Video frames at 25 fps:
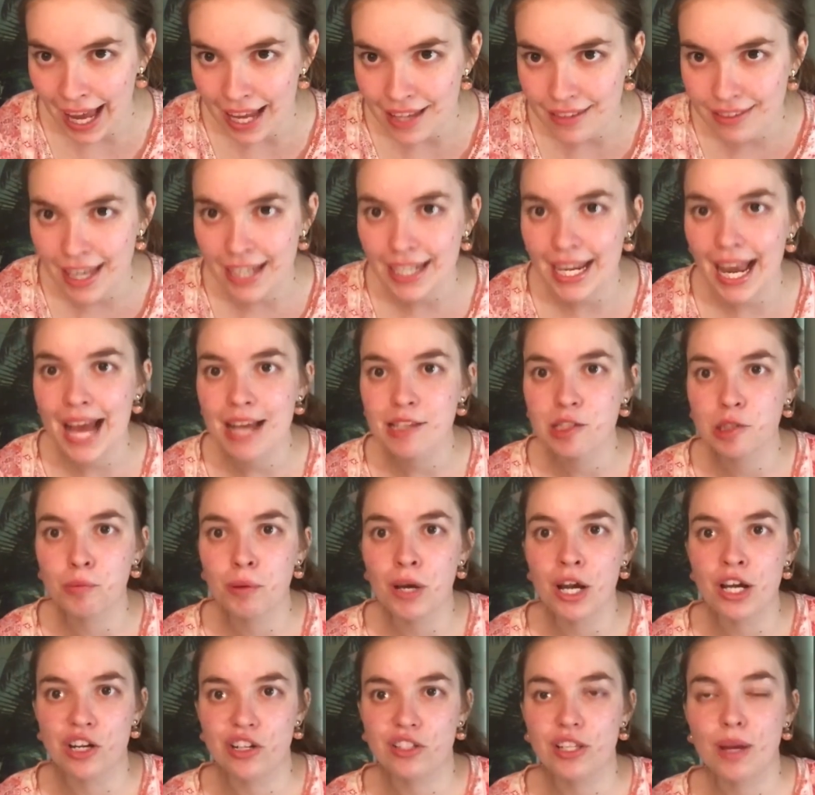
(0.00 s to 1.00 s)
It's like
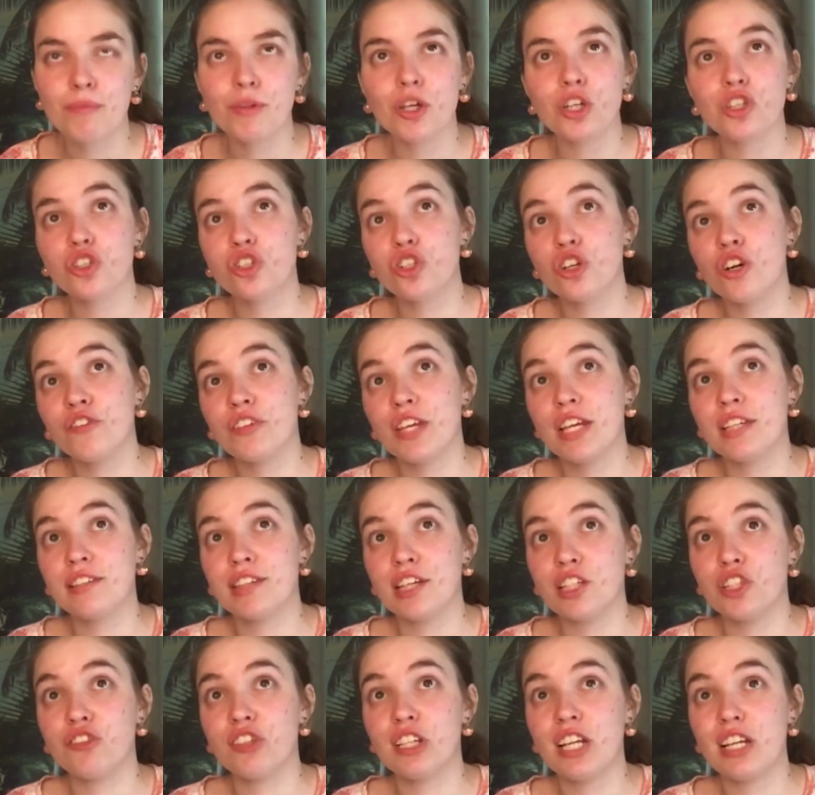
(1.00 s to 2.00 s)
Asperger's. I'm not sure if there's
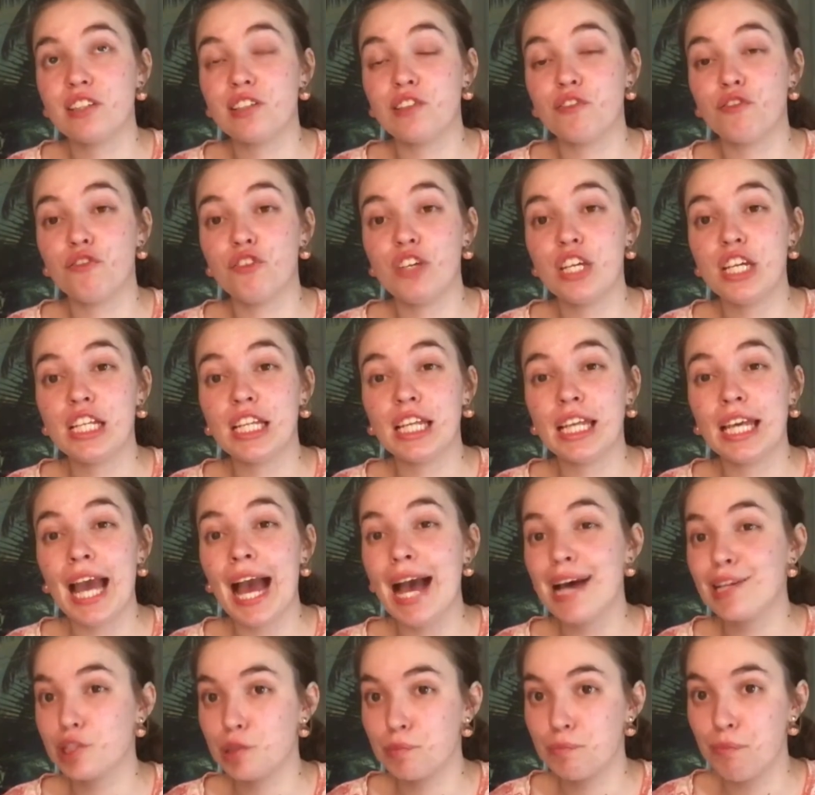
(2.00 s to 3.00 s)
such a thing as severely
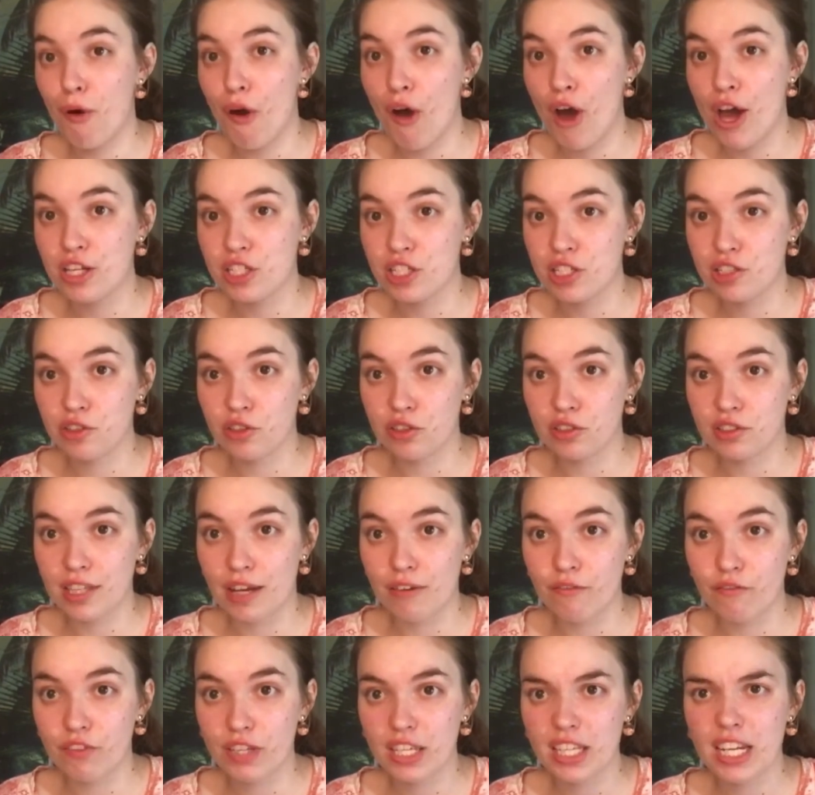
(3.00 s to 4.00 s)
Asperger's or
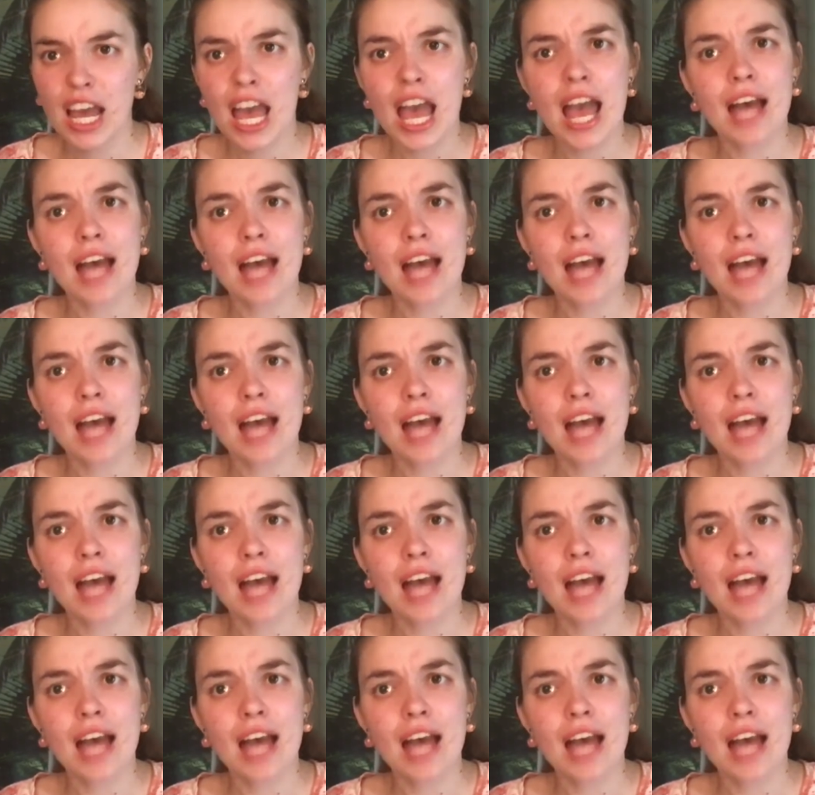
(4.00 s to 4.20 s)
something.